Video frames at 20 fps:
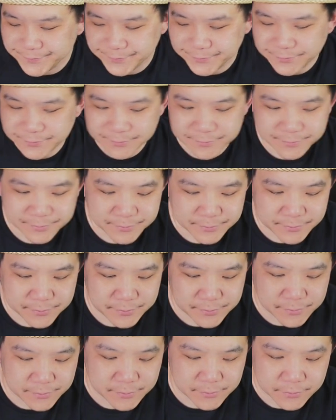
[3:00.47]

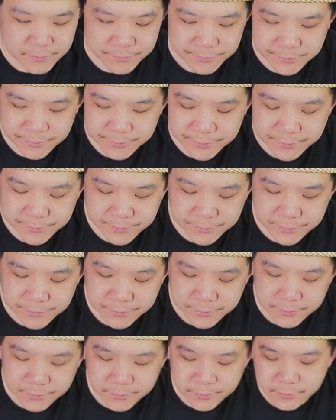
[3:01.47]

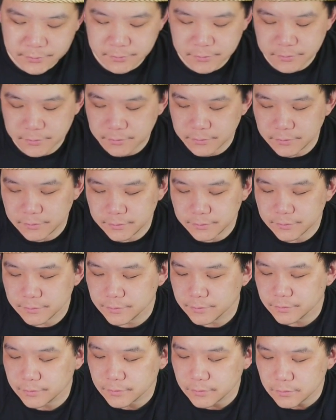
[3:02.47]

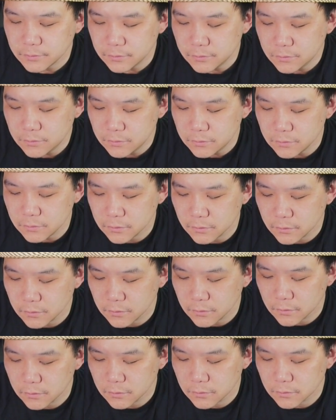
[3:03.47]

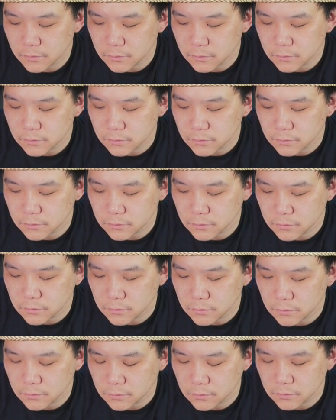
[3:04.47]

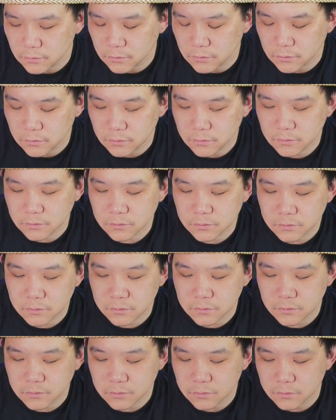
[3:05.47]

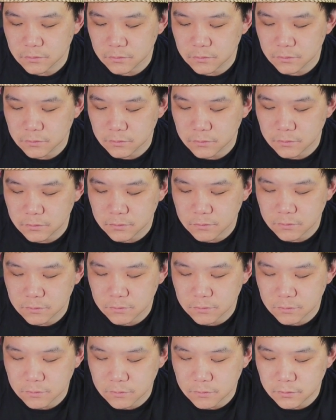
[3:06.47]

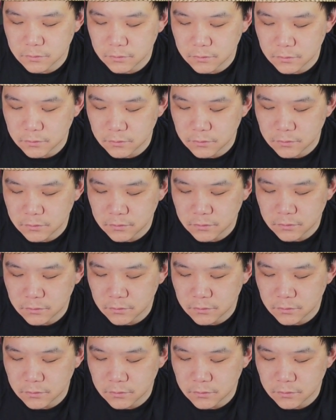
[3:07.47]
(silence)